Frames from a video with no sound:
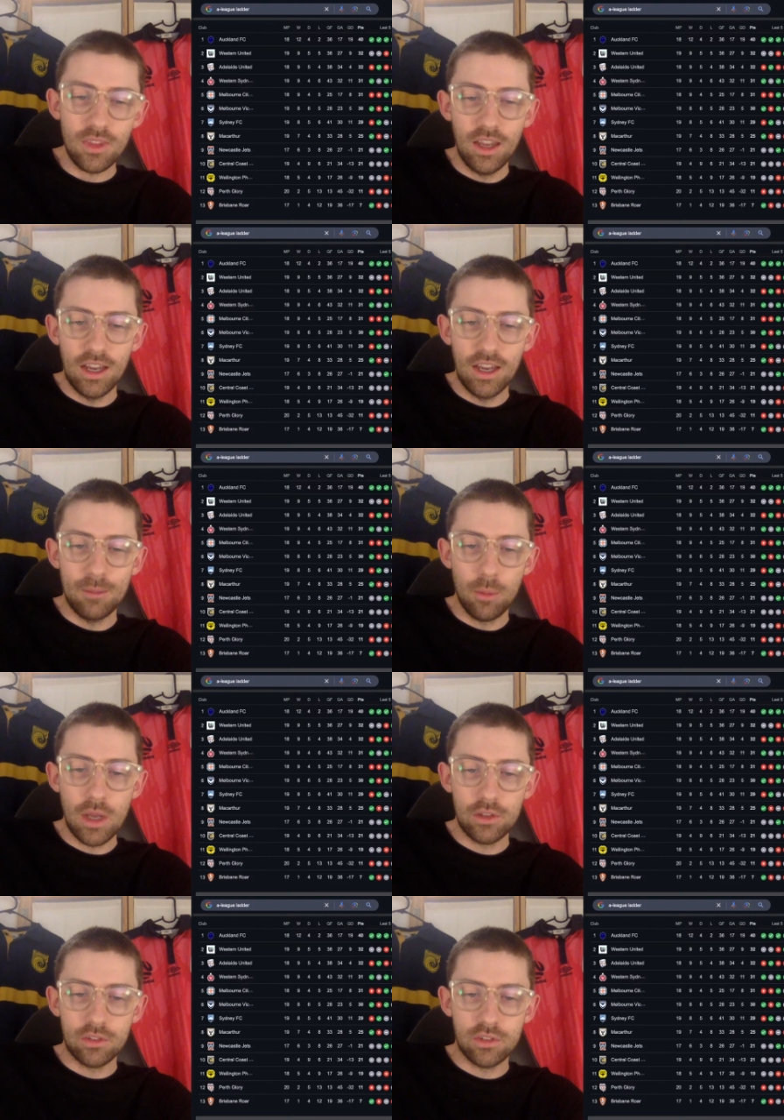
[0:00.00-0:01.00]
Bob
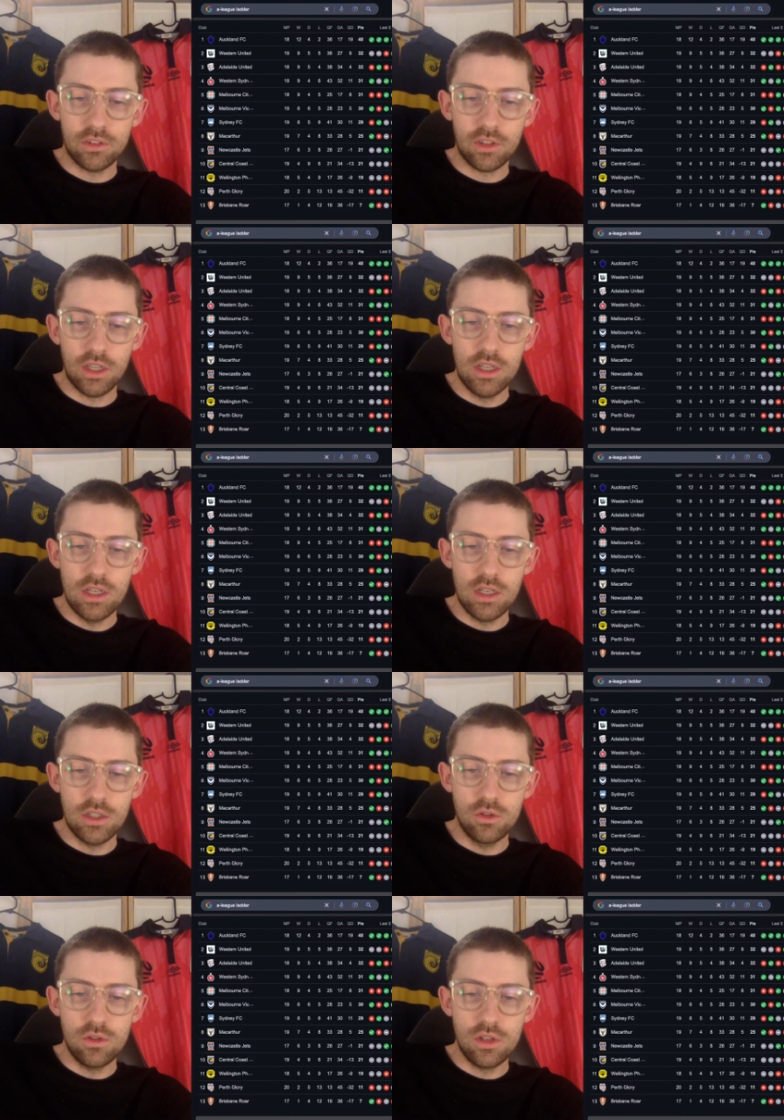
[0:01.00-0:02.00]
asks here,
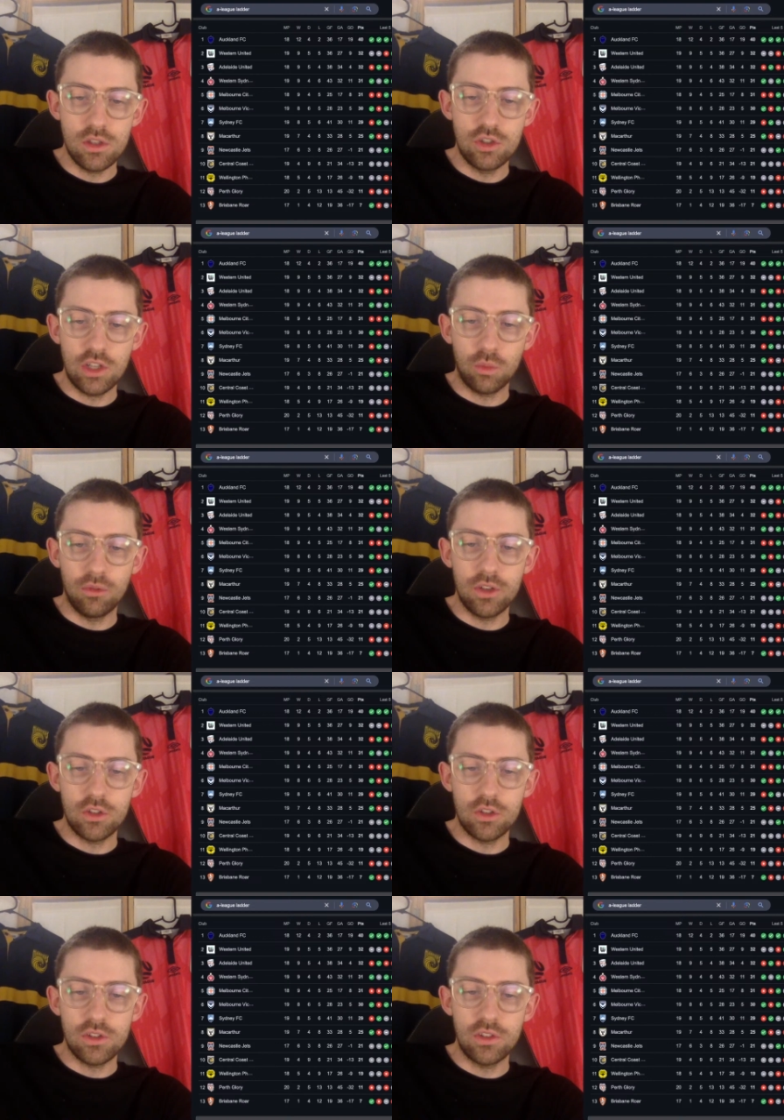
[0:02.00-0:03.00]
do you think the Jets will finish
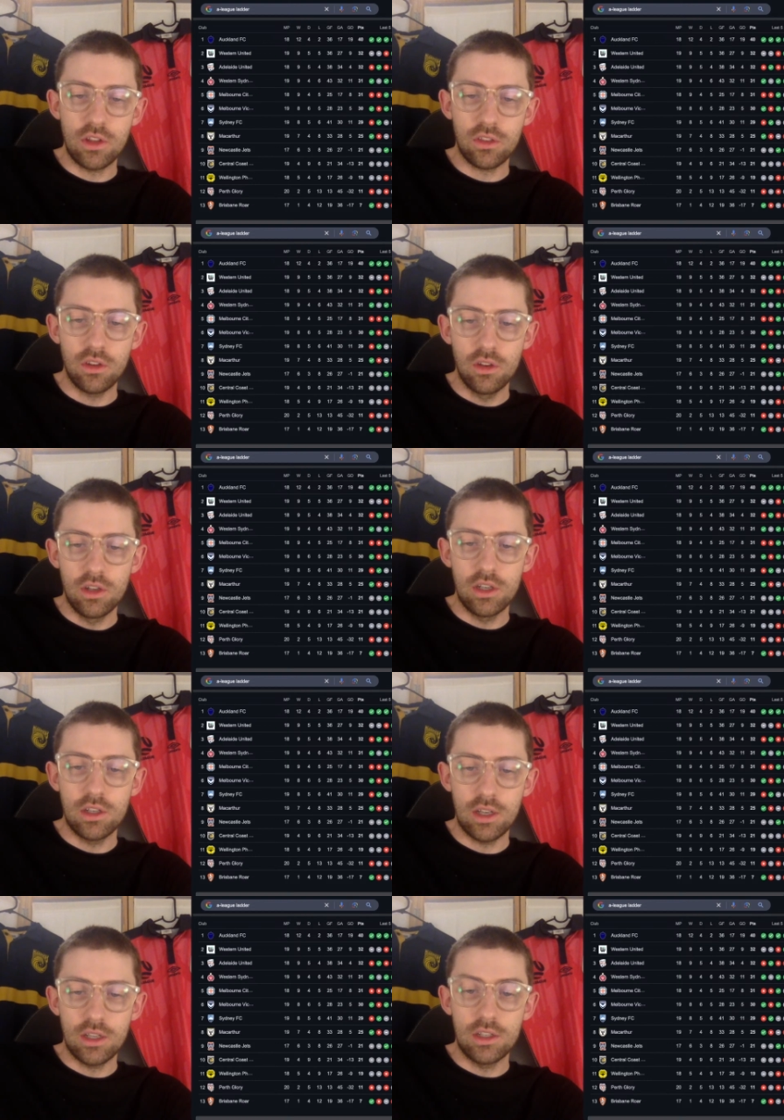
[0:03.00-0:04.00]
in the sixth? In
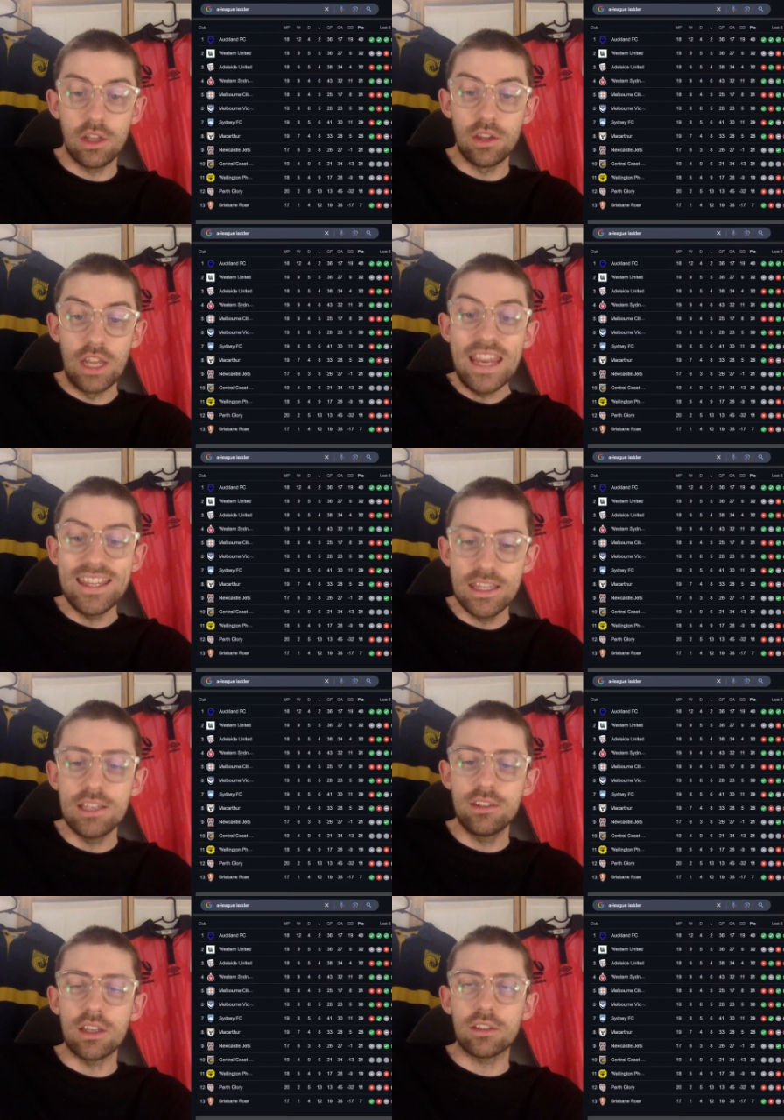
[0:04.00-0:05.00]
the
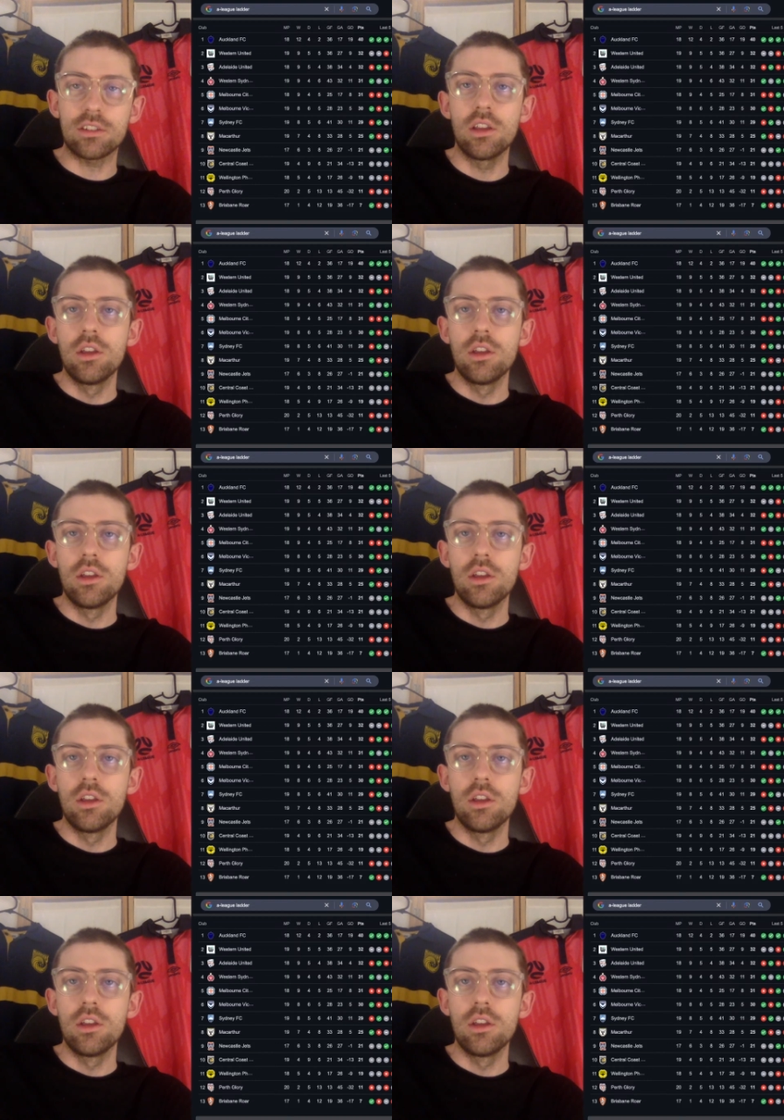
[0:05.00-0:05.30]
sixth?